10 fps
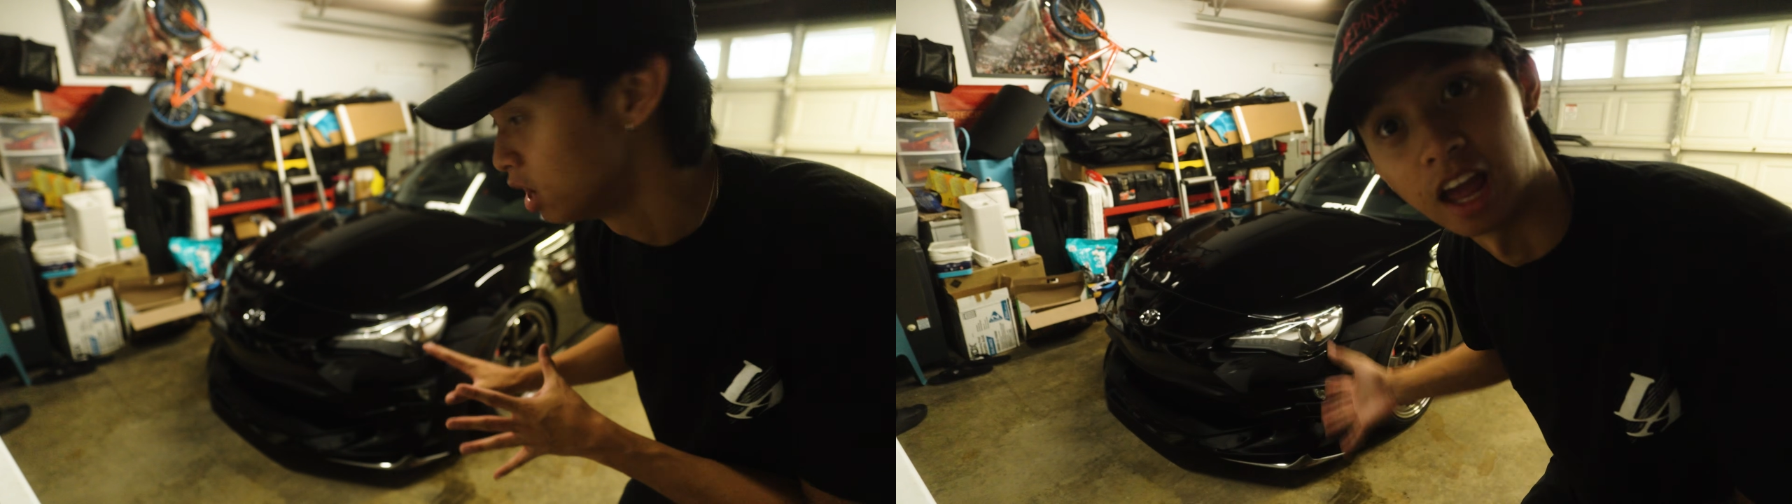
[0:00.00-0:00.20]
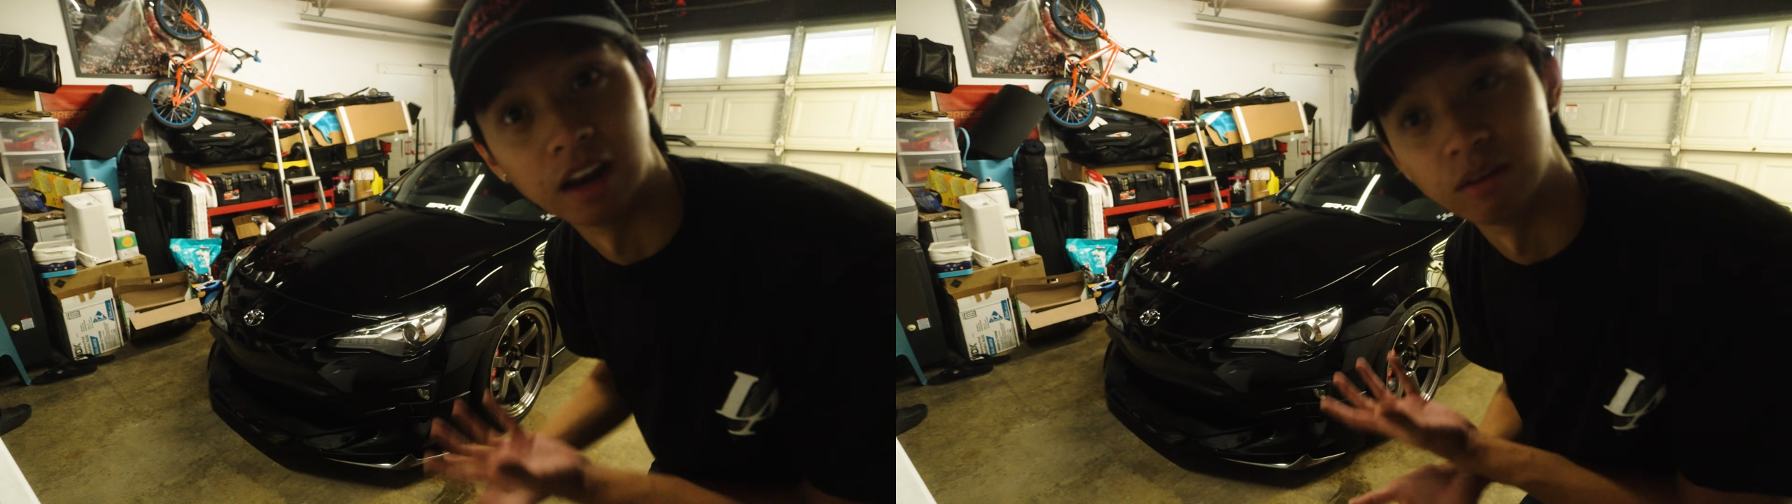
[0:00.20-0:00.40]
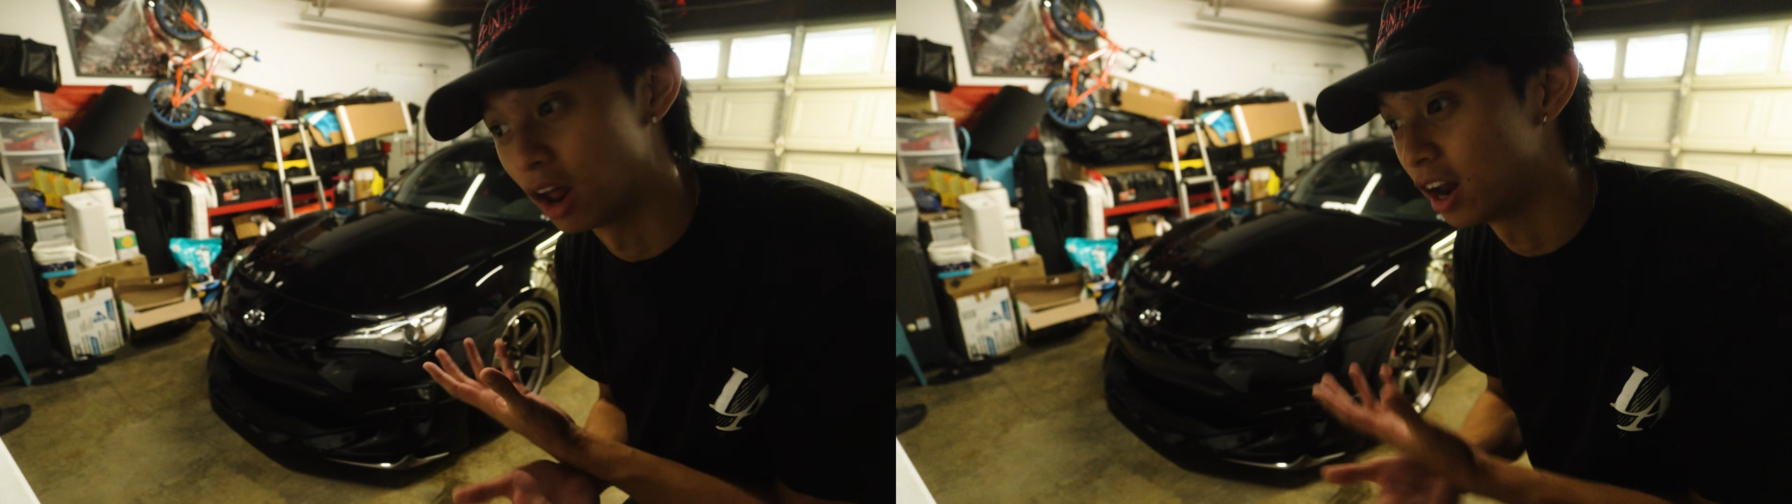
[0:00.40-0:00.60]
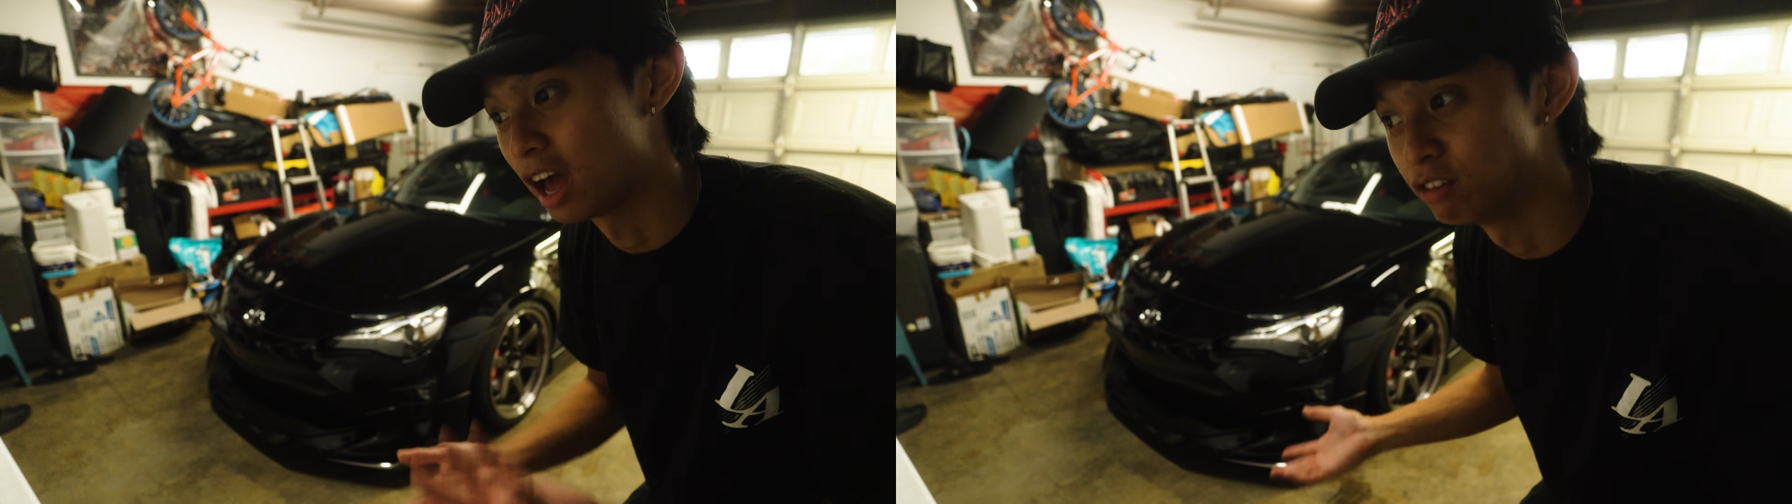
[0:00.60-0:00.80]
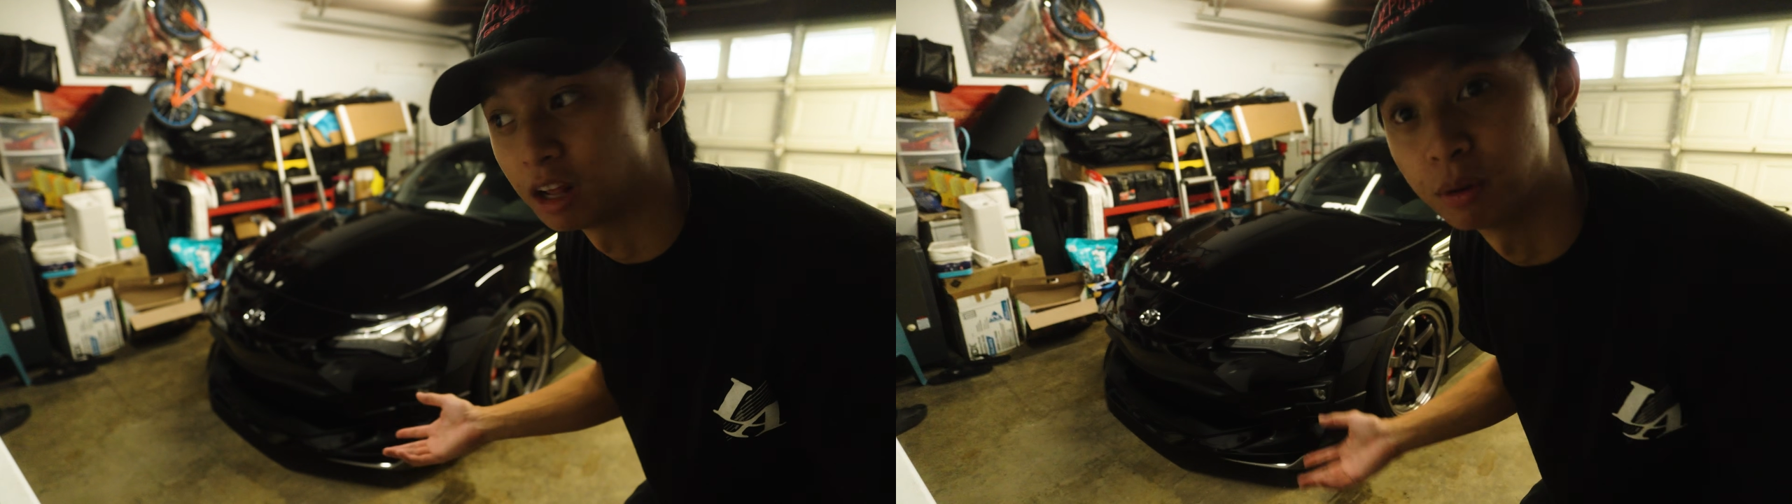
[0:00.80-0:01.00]
and not
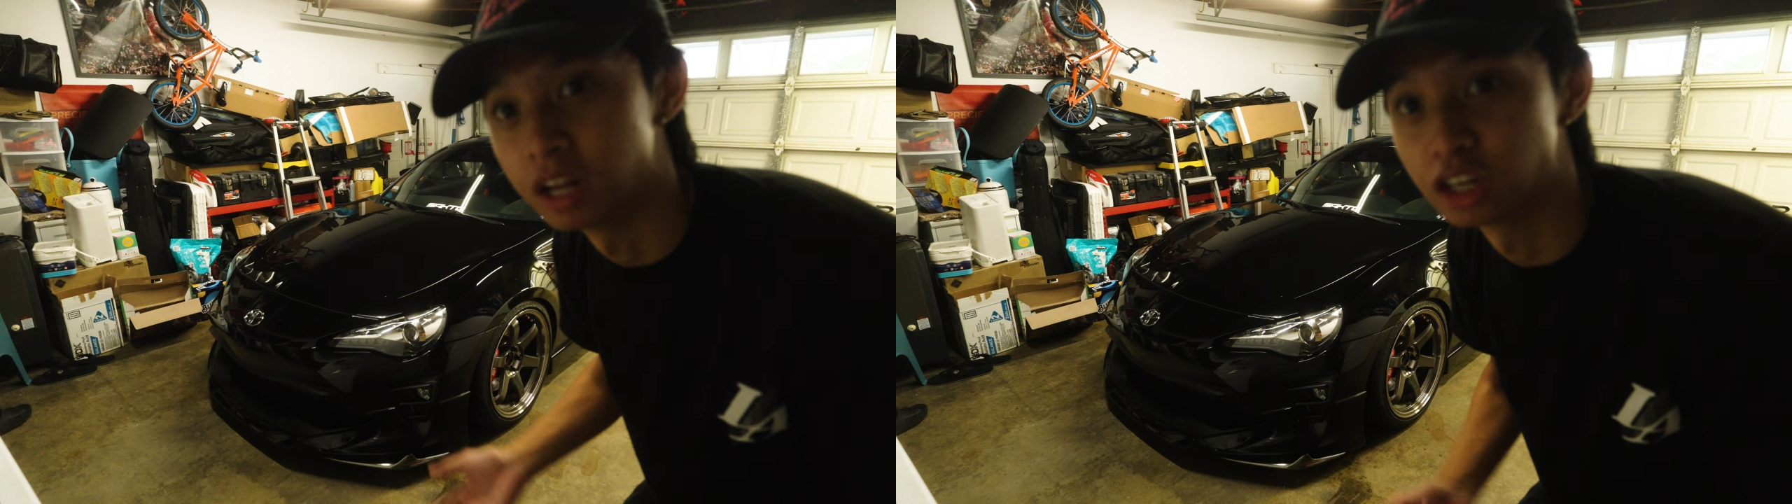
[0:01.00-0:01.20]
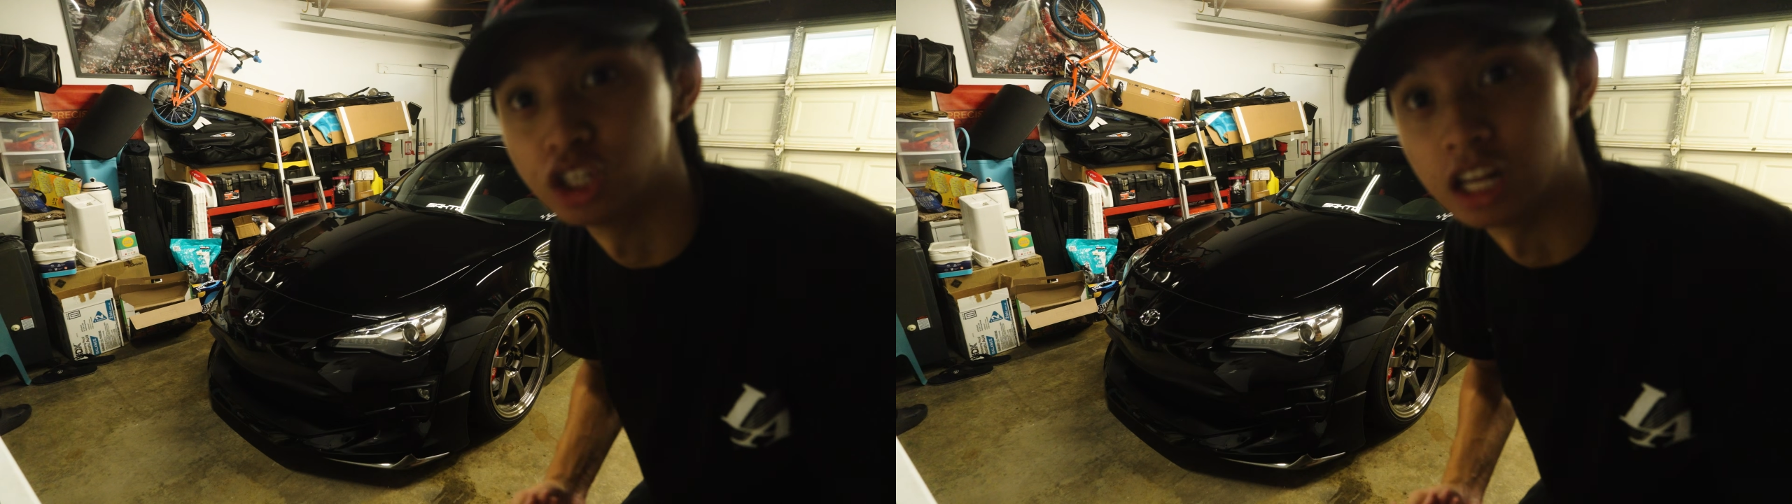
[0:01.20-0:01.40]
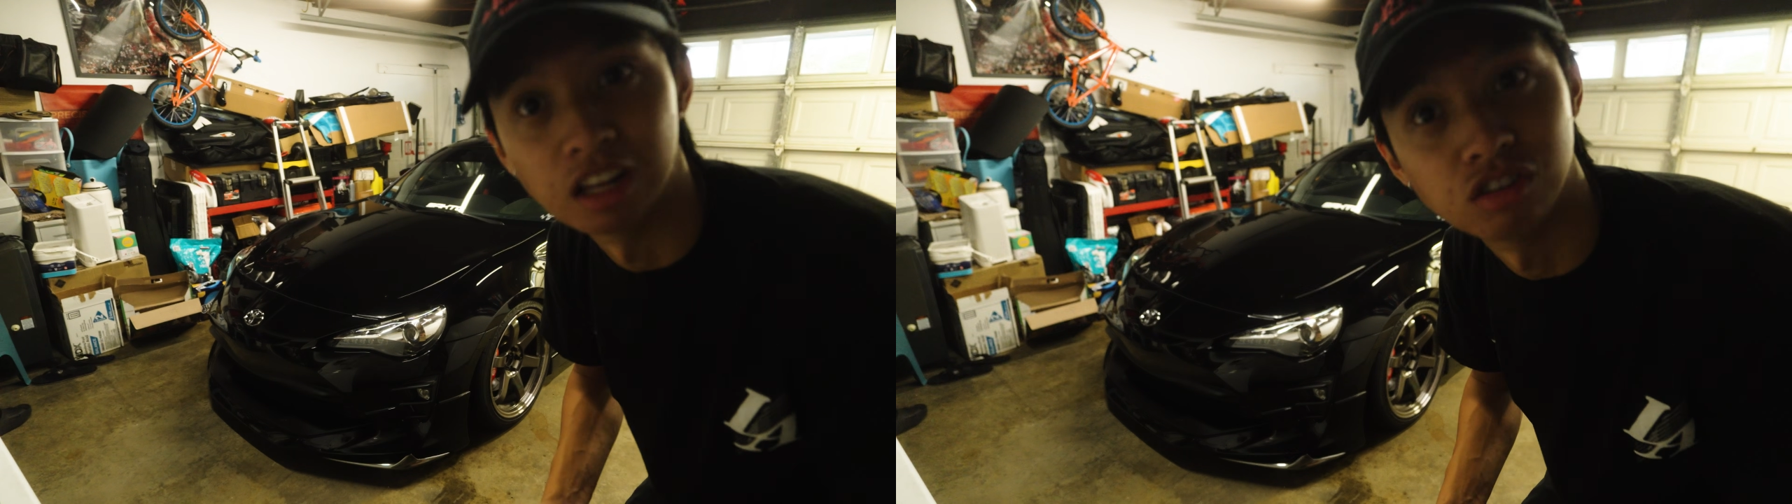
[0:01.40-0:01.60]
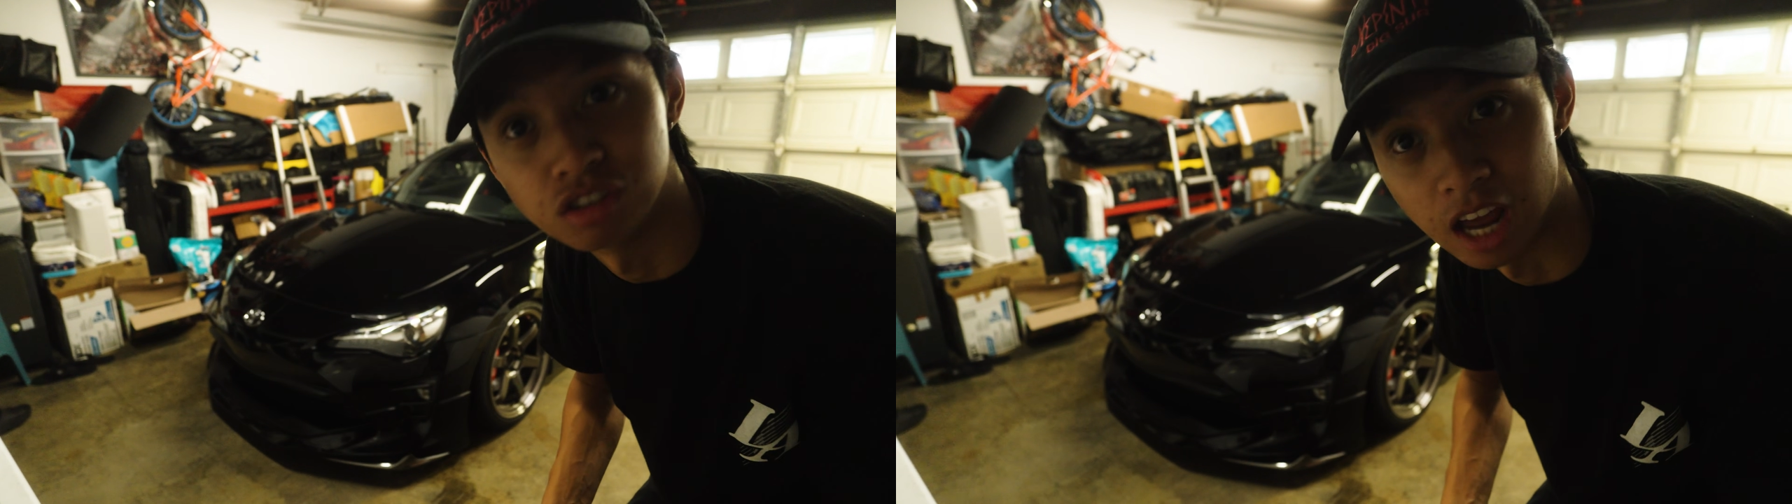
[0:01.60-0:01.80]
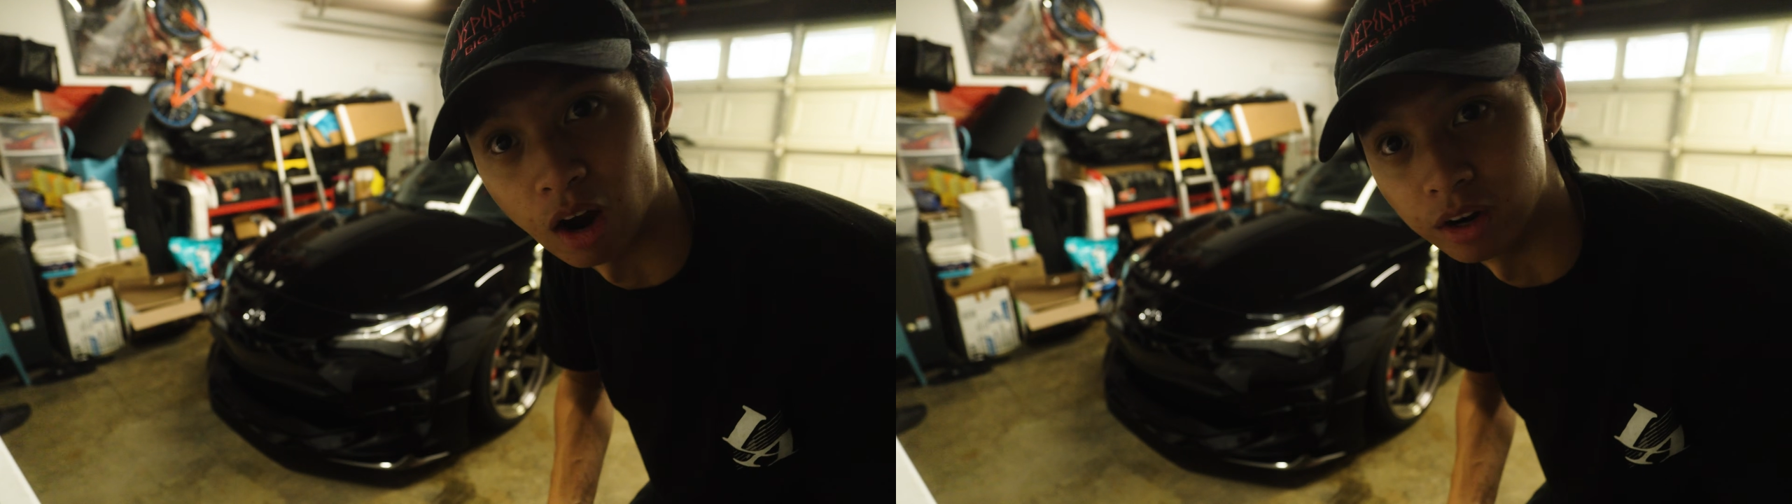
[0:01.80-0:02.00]
having that protection is
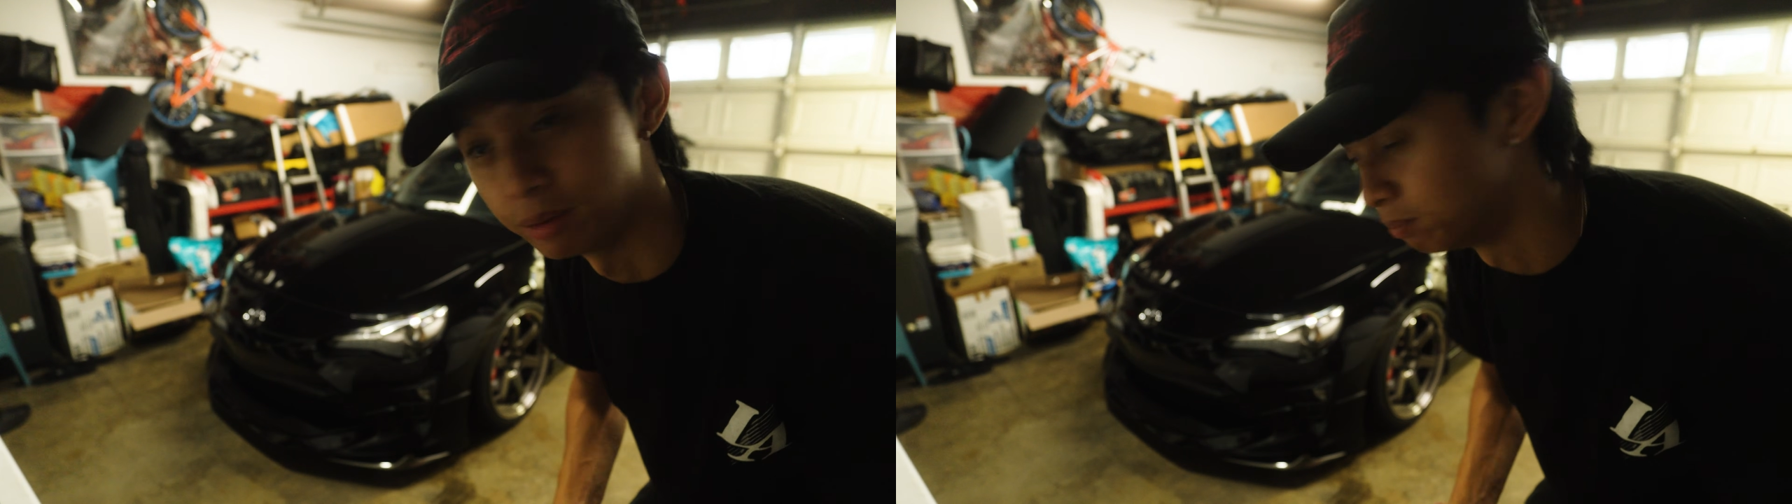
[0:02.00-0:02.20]
scary.